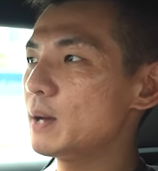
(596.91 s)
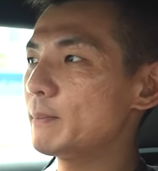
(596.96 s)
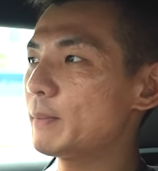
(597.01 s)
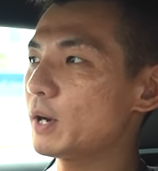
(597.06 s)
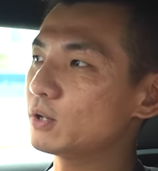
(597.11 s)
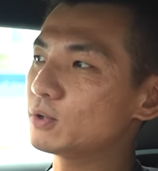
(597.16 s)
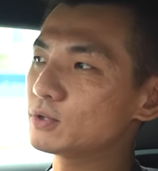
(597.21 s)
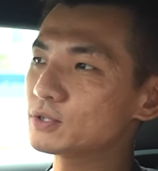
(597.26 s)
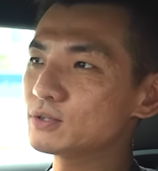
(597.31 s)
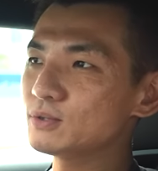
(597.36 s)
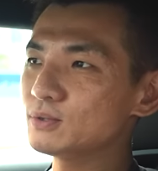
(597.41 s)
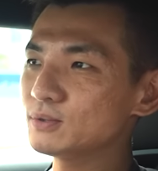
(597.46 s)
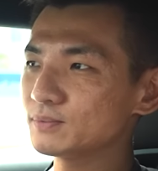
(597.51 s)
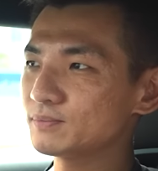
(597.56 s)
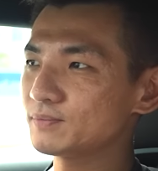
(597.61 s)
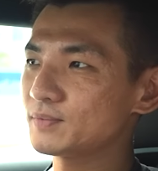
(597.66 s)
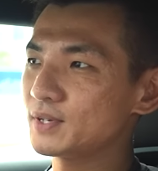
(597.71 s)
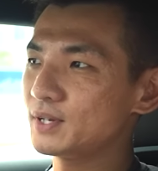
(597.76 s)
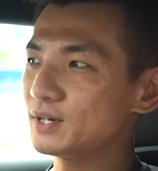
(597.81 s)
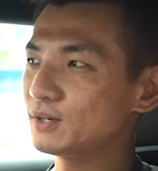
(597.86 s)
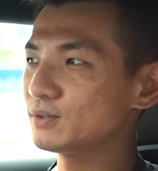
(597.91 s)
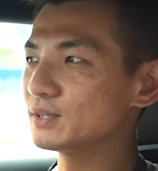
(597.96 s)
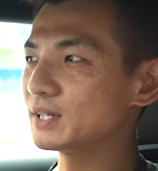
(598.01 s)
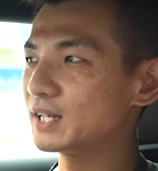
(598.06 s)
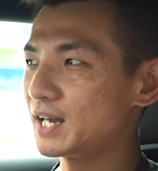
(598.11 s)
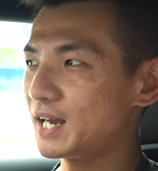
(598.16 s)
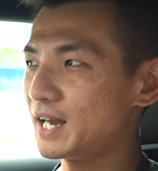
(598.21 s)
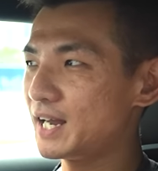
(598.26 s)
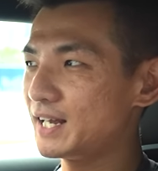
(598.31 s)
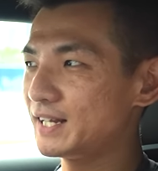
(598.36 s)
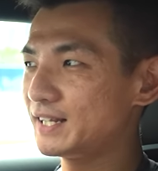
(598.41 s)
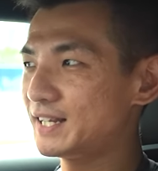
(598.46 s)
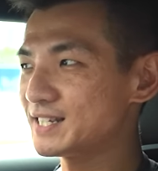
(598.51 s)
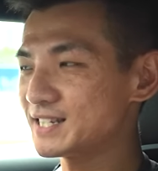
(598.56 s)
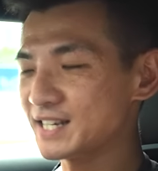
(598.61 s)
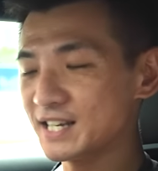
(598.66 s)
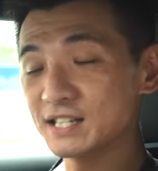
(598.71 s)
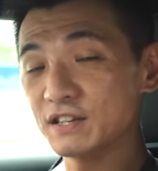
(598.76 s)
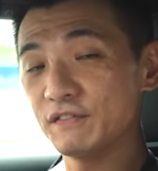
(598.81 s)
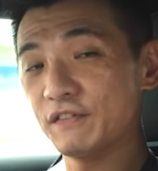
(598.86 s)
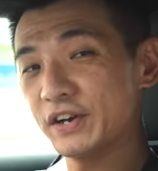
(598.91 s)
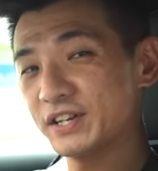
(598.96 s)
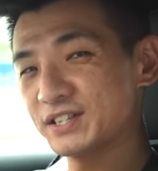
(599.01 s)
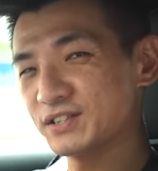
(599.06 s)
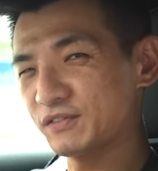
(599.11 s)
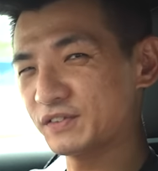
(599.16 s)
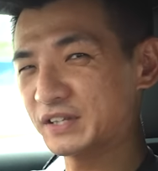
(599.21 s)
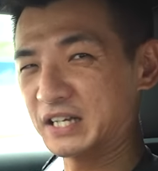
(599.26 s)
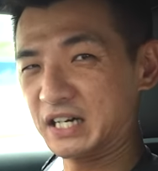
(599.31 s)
But also, you know, this is a very sort of